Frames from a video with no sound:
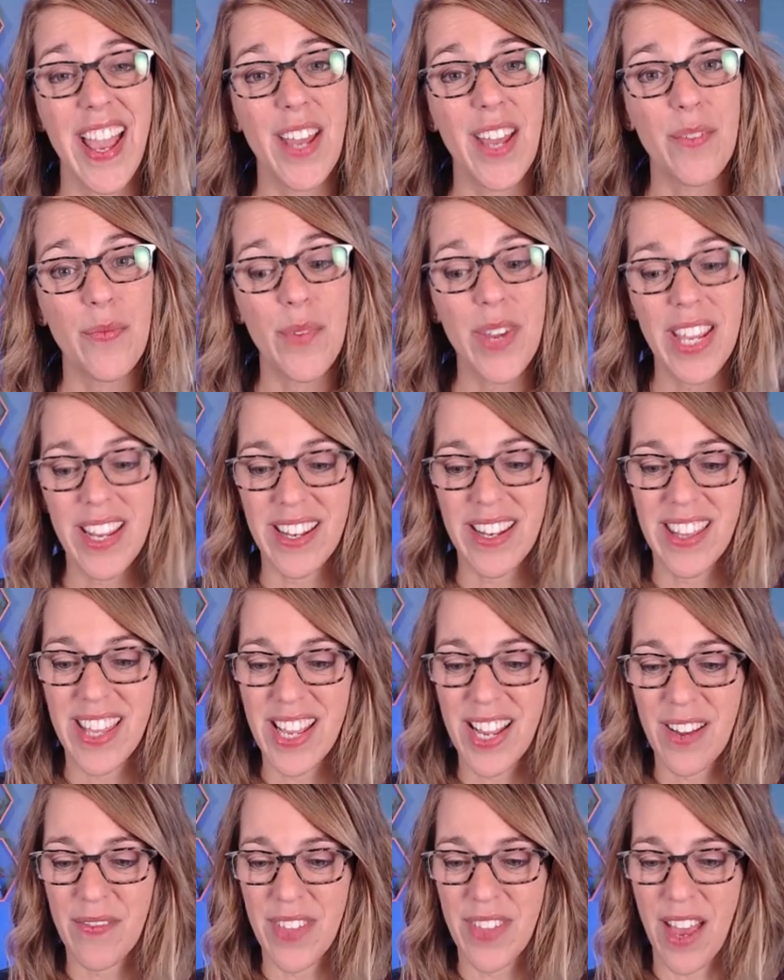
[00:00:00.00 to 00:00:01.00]
And we can
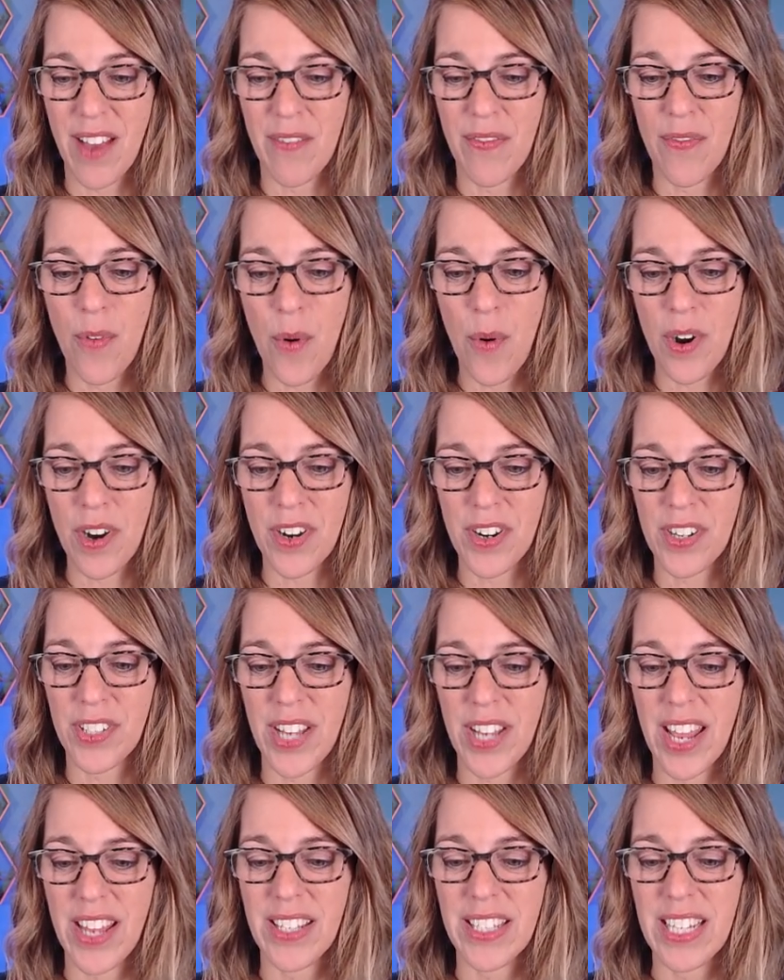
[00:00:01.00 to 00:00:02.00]
think of that
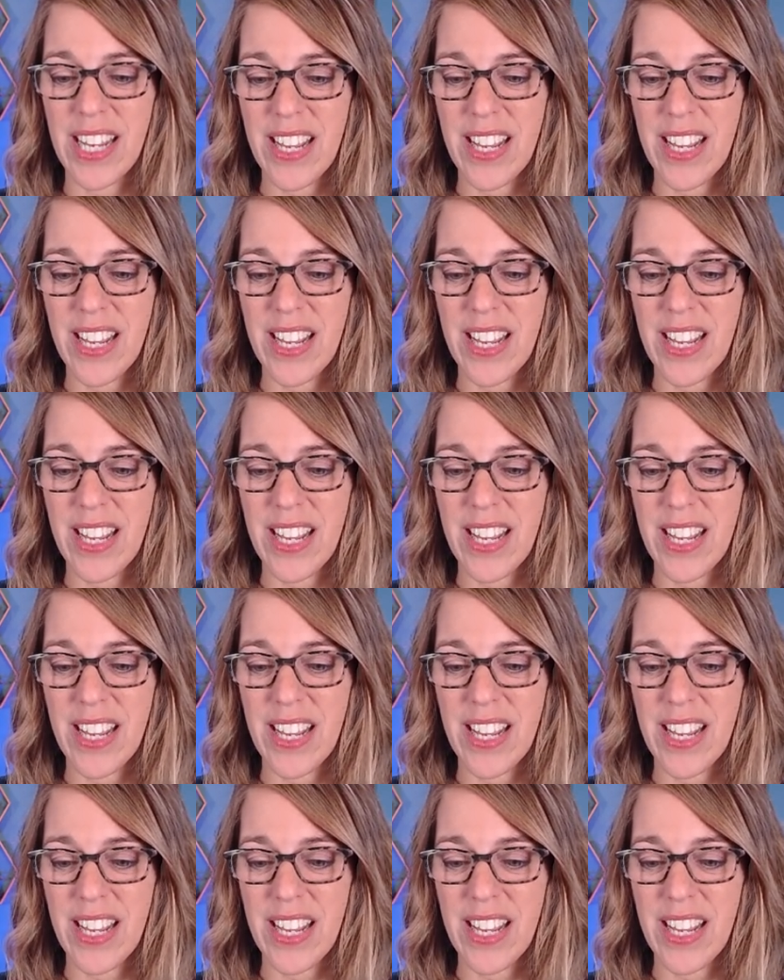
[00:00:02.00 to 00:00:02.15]
force as